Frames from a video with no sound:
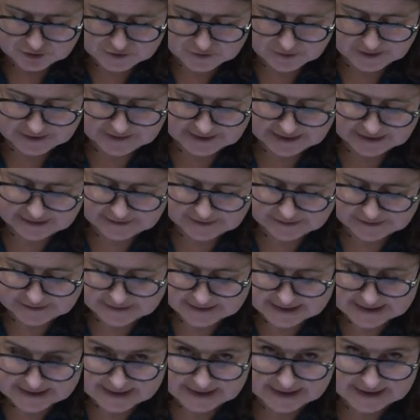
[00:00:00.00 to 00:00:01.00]
So I think that
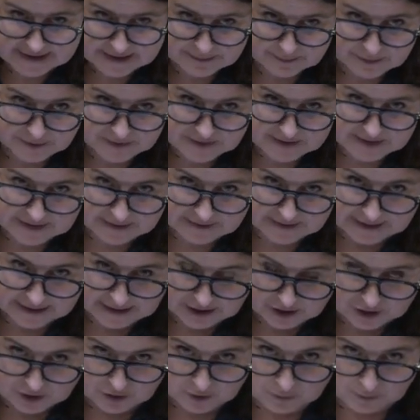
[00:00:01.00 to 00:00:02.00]
the six months that the
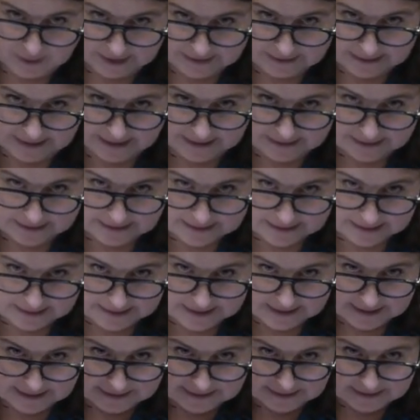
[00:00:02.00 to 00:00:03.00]
EU and, and,
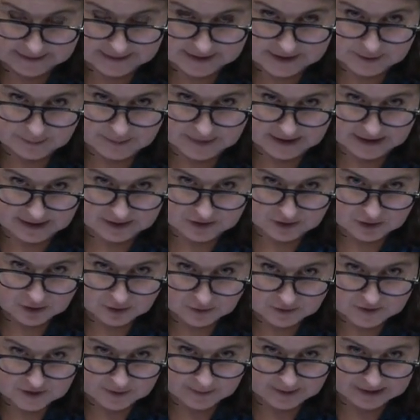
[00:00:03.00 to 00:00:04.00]
indeed that this bill
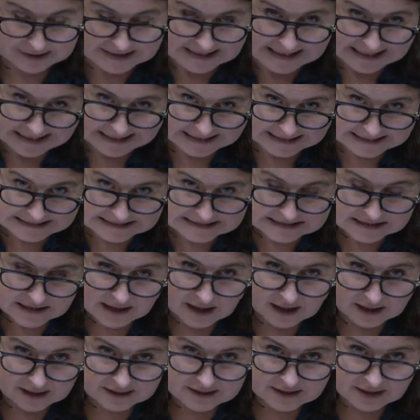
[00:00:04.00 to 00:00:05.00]
talks about is
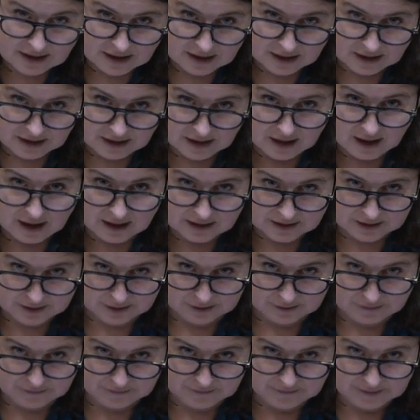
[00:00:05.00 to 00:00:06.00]
not long
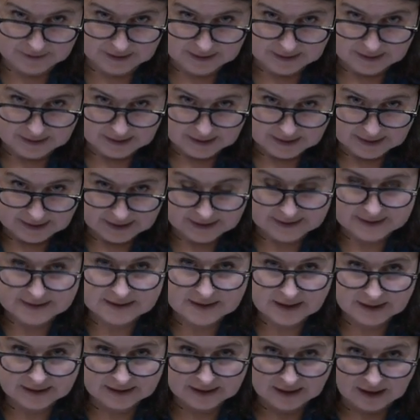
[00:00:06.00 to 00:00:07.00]
enough. It is
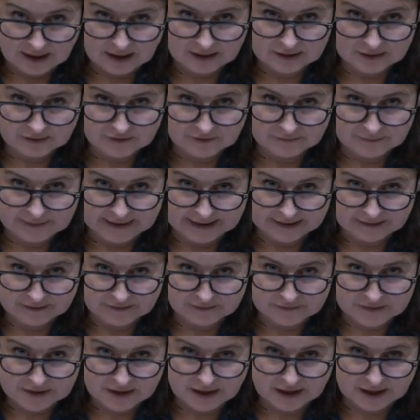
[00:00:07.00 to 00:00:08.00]
not a long enough length
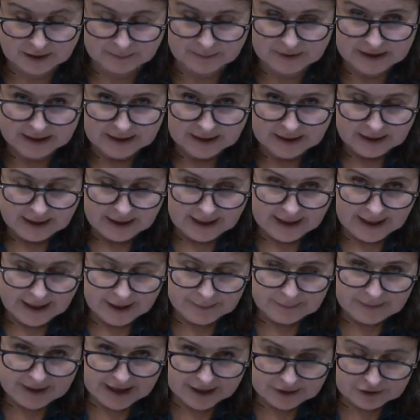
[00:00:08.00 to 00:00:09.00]
of time.
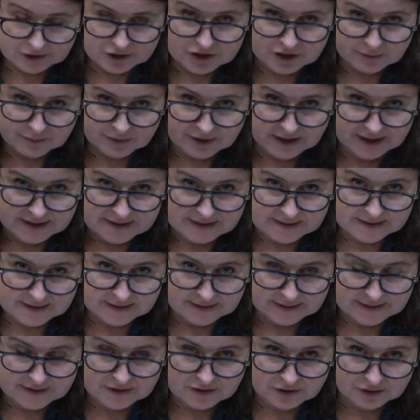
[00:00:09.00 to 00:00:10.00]
Um, energy prices
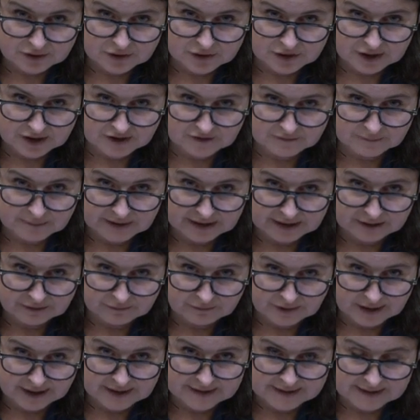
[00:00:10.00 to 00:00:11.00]
in this country have been
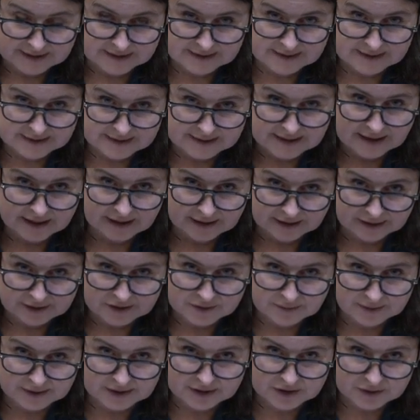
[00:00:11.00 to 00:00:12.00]
rising since early in
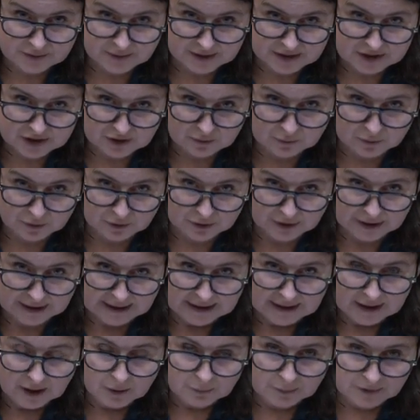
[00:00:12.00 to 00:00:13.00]
2021.
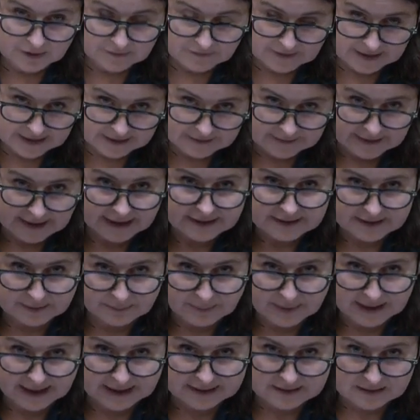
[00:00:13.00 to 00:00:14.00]
We have had that
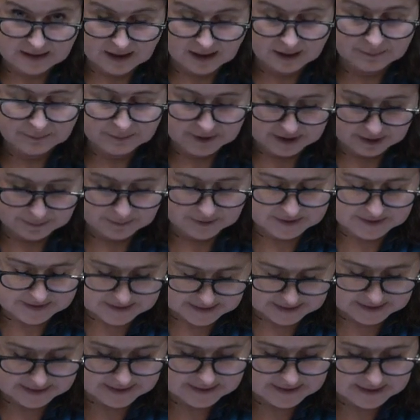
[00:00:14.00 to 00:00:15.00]
impact on people
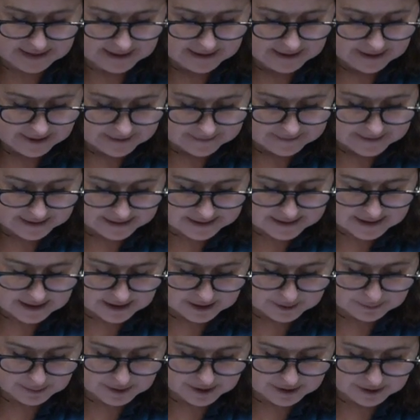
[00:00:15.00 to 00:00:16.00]
since that
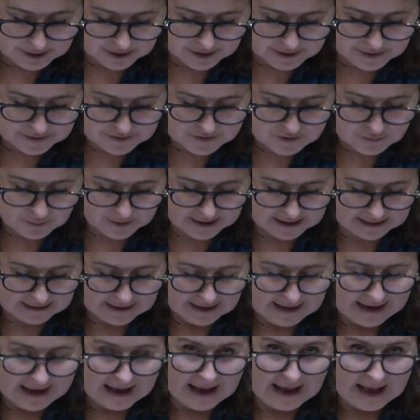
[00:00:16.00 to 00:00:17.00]
time period as well.
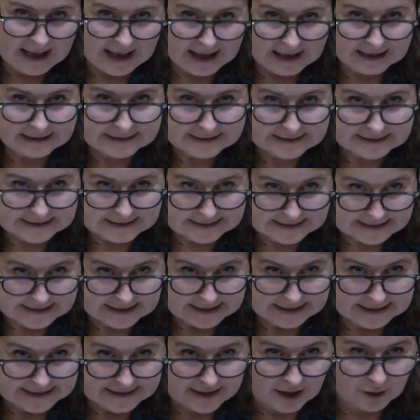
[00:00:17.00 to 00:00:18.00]
And
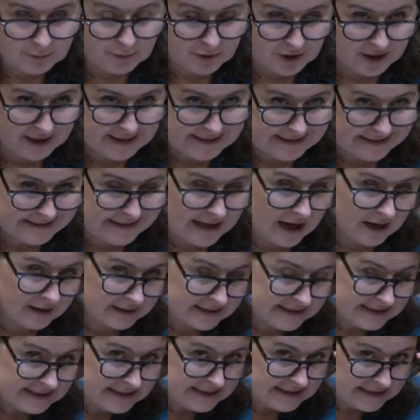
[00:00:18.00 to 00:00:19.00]
indeed, our prices are
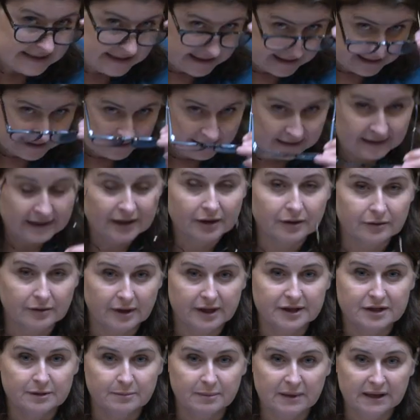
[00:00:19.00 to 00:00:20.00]
still
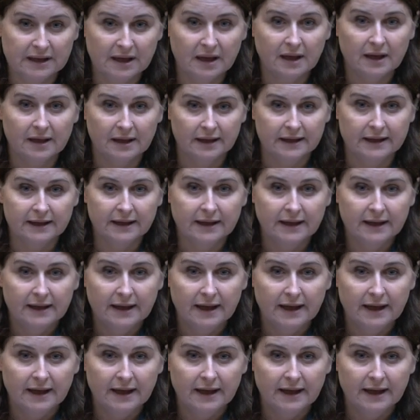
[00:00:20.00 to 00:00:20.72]
incredibly high.